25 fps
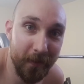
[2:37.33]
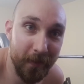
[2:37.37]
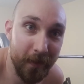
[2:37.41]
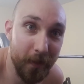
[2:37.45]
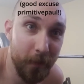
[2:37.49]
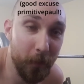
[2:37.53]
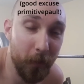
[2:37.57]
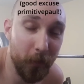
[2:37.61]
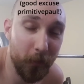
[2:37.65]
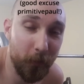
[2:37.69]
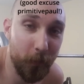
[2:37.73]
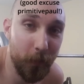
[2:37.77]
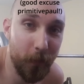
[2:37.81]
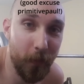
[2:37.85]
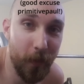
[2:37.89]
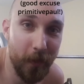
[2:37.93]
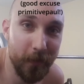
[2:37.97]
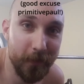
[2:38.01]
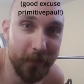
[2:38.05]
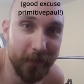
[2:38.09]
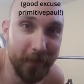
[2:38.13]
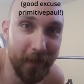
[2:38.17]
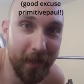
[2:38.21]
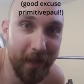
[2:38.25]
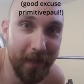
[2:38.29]
and once we go
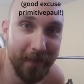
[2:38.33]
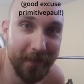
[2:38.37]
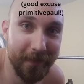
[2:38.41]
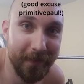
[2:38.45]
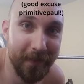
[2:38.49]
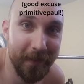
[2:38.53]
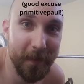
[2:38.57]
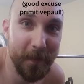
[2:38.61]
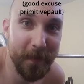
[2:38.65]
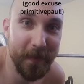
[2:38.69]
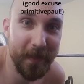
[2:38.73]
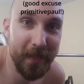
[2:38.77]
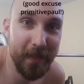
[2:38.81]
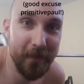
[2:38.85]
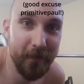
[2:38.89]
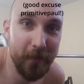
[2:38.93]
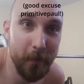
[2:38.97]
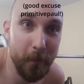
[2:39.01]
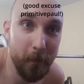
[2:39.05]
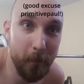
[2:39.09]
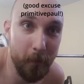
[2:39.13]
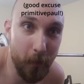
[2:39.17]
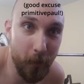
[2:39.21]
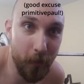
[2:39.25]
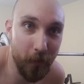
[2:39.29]
outside, it's going to be
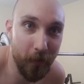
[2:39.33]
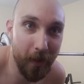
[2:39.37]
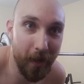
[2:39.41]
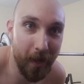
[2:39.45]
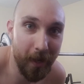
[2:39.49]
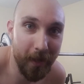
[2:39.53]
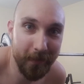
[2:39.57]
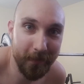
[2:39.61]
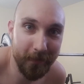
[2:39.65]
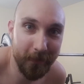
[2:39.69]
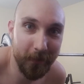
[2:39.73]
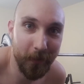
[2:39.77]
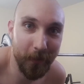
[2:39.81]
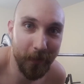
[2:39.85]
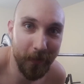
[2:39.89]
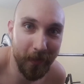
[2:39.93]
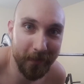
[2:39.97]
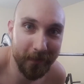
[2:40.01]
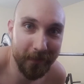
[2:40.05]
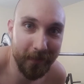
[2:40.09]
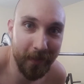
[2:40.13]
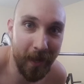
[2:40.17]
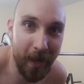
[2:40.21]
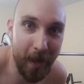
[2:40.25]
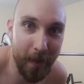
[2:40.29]
even more hot. So
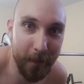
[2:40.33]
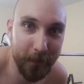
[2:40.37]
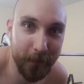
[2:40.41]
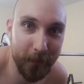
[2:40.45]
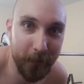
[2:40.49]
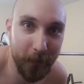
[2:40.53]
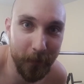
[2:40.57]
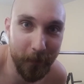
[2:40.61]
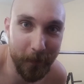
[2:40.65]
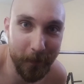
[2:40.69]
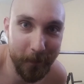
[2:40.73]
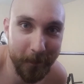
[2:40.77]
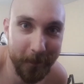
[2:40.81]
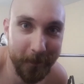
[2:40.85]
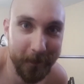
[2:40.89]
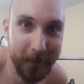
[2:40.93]
let's hop to it.